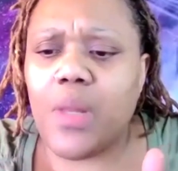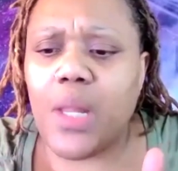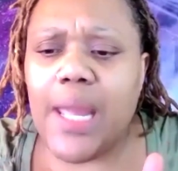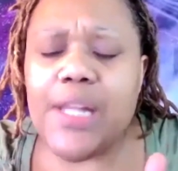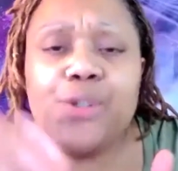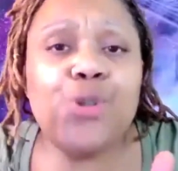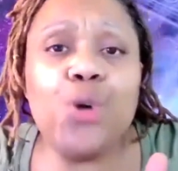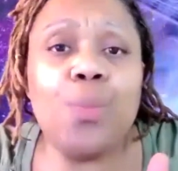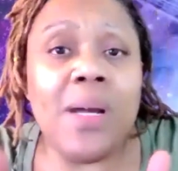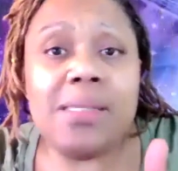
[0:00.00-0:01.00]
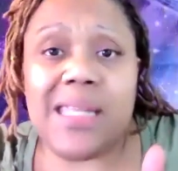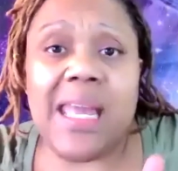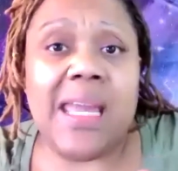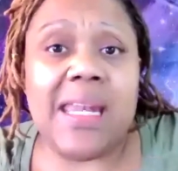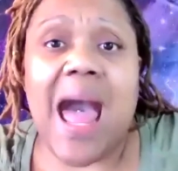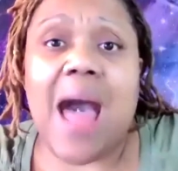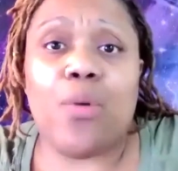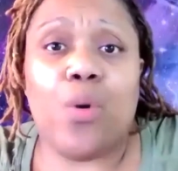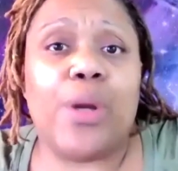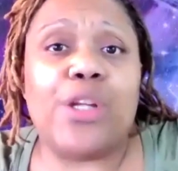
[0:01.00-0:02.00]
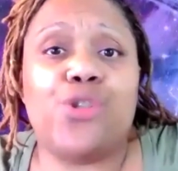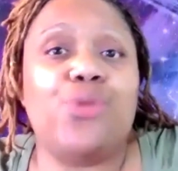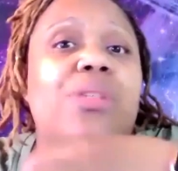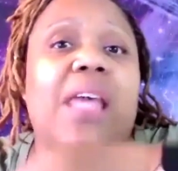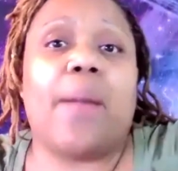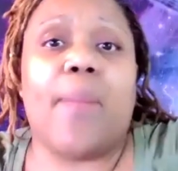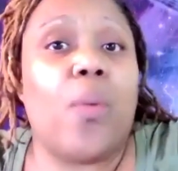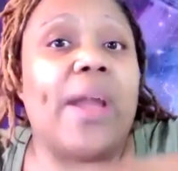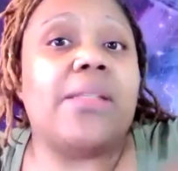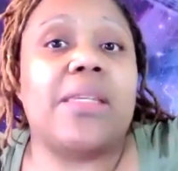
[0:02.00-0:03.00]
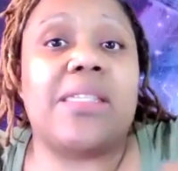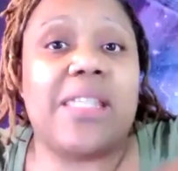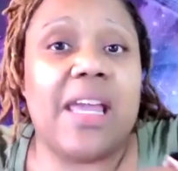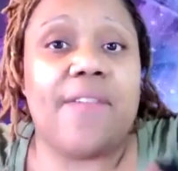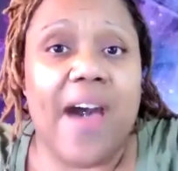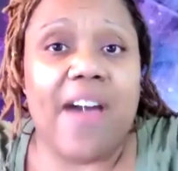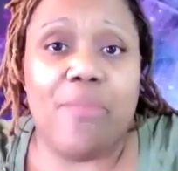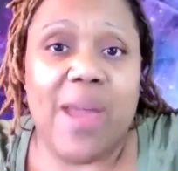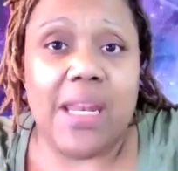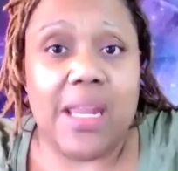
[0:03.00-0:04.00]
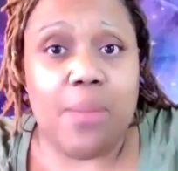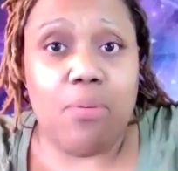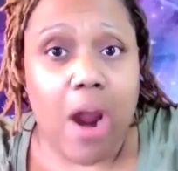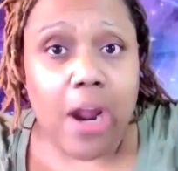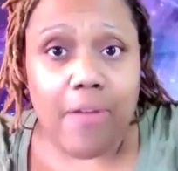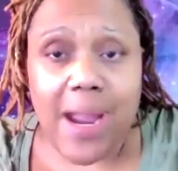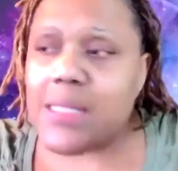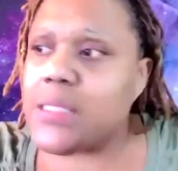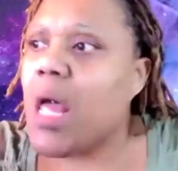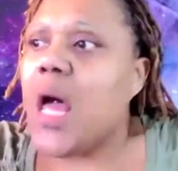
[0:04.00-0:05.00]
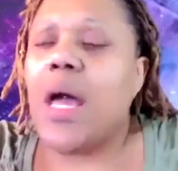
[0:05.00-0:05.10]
in 2 months in, I'm going to take my weight to see if I've made any progress.